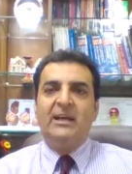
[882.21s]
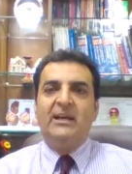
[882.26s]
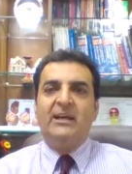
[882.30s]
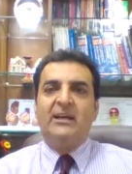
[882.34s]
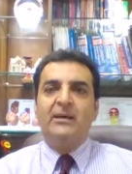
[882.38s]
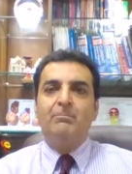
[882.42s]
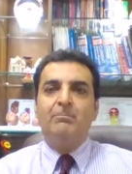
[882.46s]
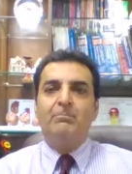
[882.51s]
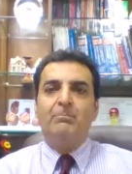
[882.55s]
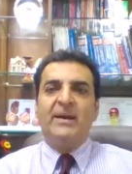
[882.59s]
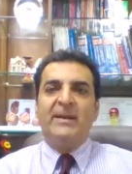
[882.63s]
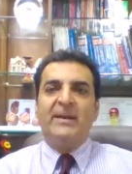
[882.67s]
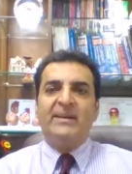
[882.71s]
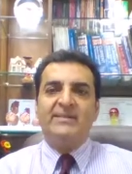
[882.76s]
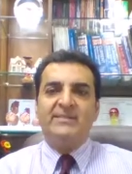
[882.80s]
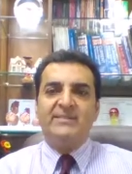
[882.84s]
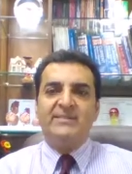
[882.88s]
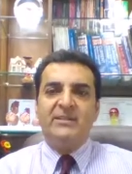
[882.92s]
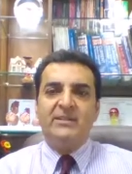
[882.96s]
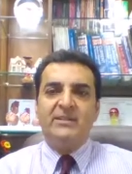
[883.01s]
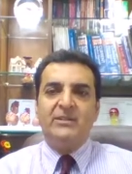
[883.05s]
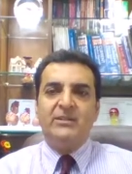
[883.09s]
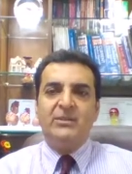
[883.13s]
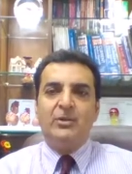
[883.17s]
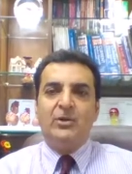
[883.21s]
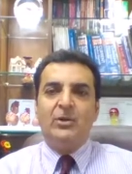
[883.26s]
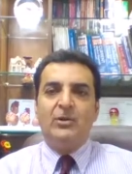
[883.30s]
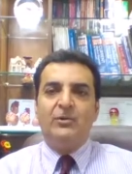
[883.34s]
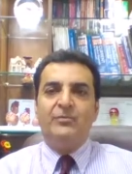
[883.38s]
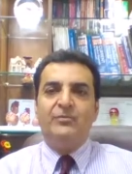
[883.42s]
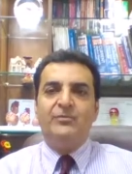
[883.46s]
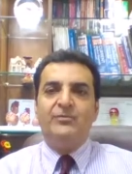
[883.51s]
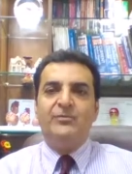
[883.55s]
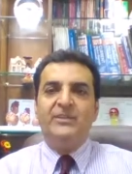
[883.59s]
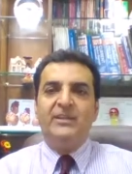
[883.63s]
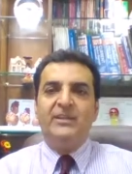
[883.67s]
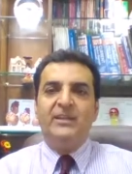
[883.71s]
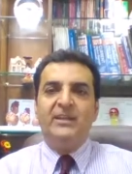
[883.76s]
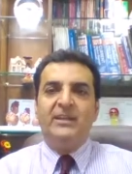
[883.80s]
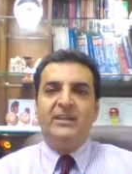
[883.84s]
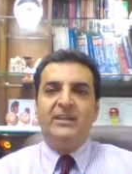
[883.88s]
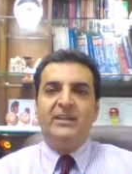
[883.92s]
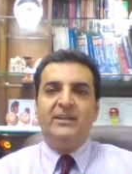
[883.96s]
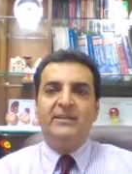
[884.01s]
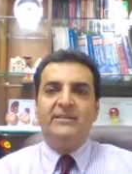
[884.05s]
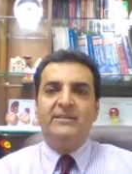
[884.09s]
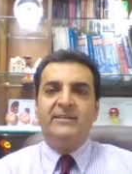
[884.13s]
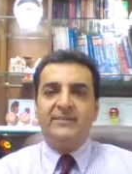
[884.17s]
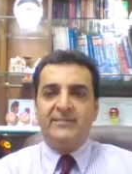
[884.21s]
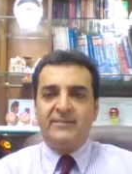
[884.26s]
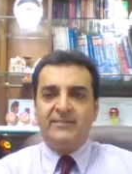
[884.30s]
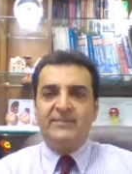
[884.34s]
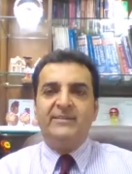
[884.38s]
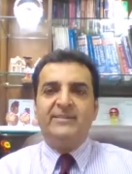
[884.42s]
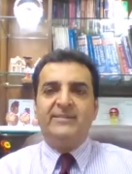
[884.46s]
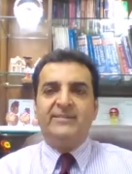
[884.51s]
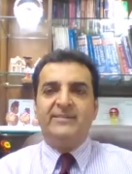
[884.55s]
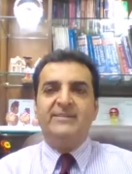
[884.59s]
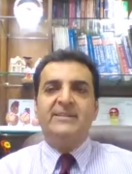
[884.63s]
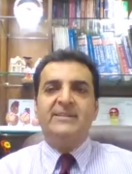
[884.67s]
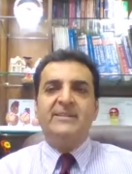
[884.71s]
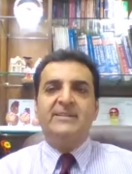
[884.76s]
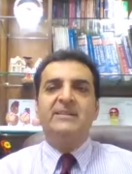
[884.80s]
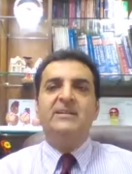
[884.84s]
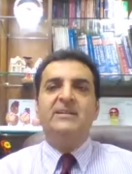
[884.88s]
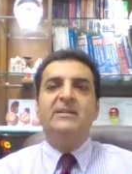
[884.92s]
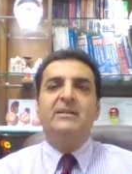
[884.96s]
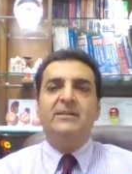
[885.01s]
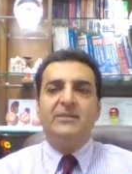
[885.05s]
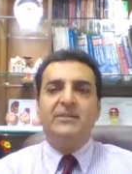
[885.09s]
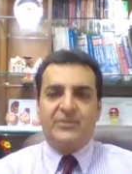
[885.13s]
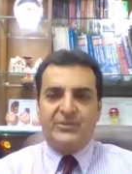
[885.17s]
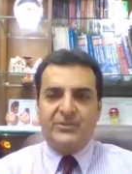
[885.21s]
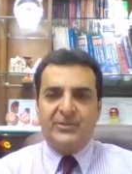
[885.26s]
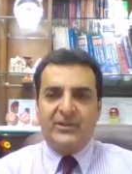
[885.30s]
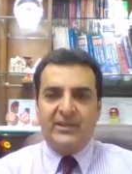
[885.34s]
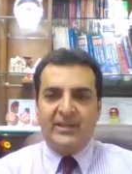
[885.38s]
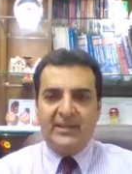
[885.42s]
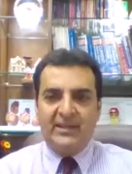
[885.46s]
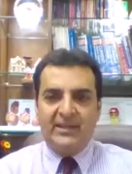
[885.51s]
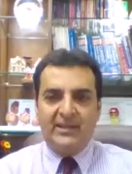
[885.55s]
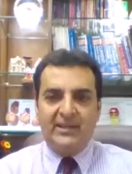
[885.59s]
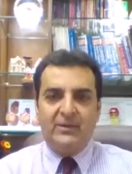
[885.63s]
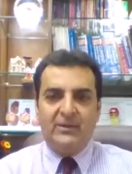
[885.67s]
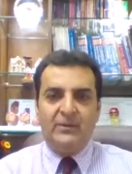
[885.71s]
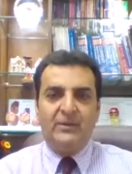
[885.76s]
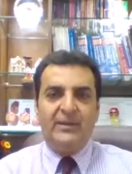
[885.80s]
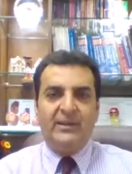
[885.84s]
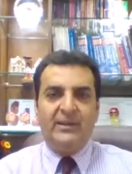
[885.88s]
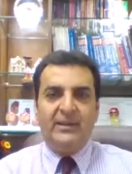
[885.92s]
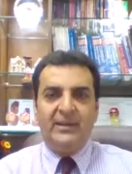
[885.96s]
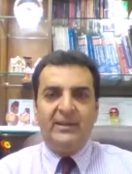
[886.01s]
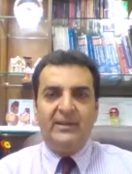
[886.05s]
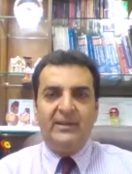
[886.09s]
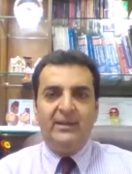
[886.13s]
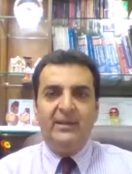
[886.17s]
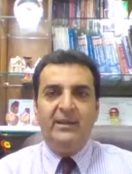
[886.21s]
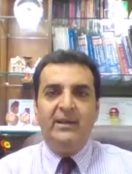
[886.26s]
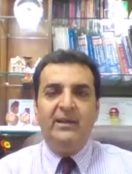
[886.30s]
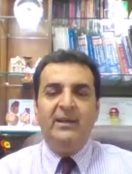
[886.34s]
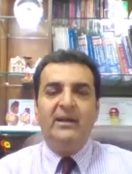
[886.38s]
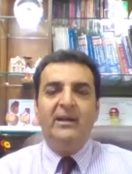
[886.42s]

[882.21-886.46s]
Comparison of this is the third trial now again.